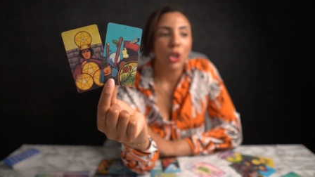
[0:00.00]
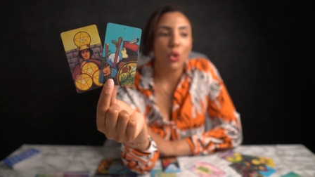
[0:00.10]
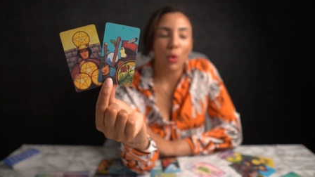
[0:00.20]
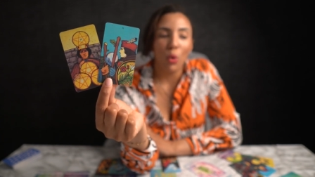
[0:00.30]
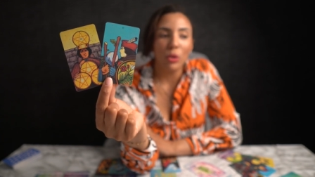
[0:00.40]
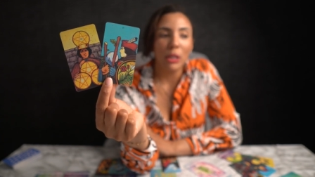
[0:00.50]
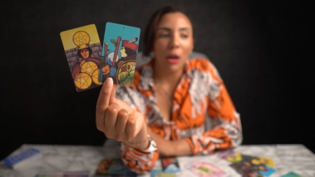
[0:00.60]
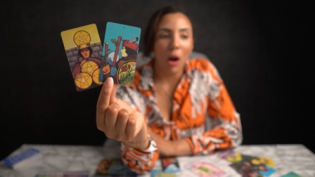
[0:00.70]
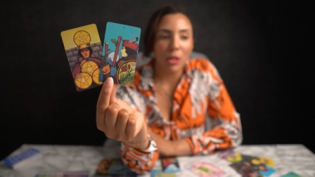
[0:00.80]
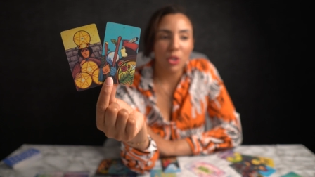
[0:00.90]
You are holding
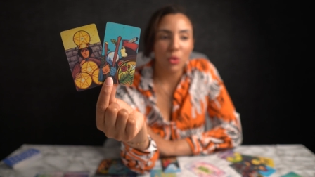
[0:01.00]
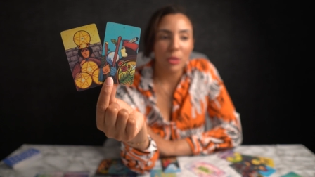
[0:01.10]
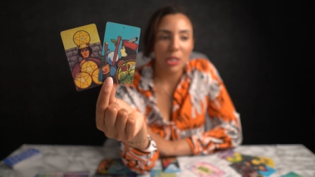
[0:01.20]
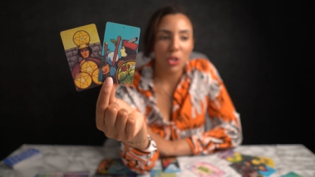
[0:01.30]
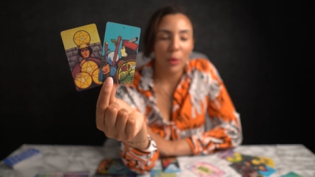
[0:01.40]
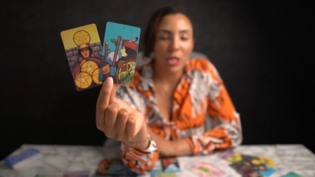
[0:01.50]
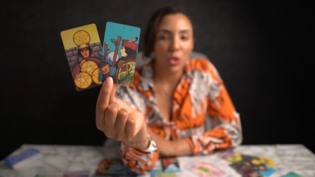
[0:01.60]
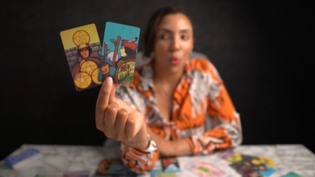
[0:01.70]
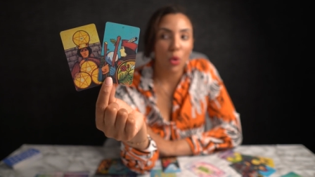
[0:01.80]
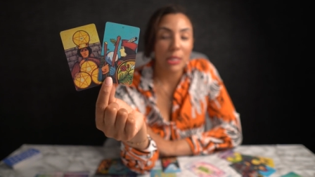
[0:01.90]
on to a
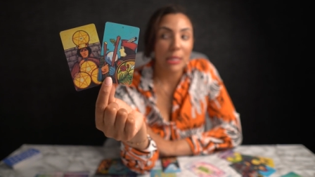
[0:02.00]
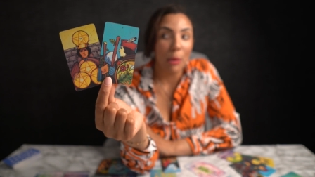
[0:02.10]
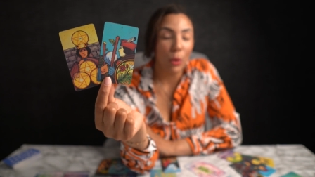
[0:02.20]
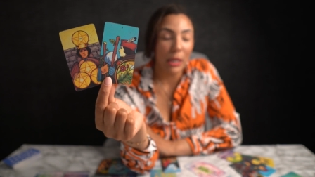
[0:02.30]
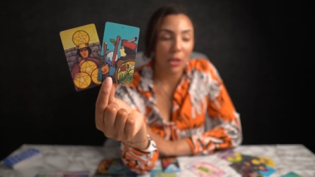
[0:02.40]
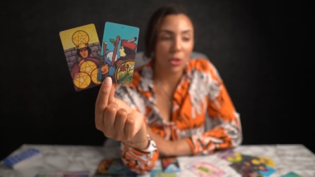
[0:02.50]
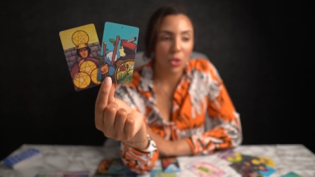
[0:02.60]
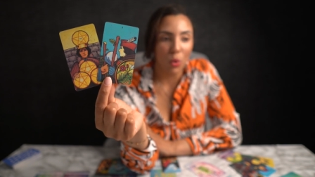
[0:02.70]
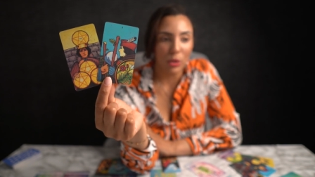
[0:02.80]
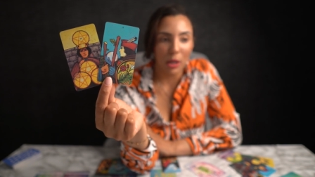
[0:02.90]
situation, or someone here is
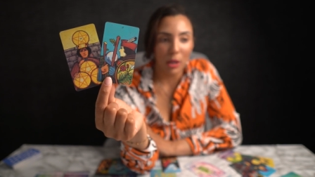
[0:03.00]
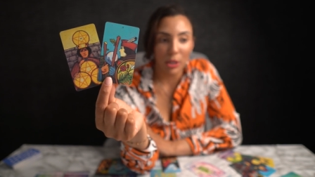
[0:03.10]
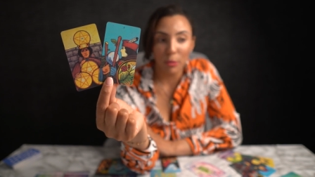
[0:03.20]
holding on,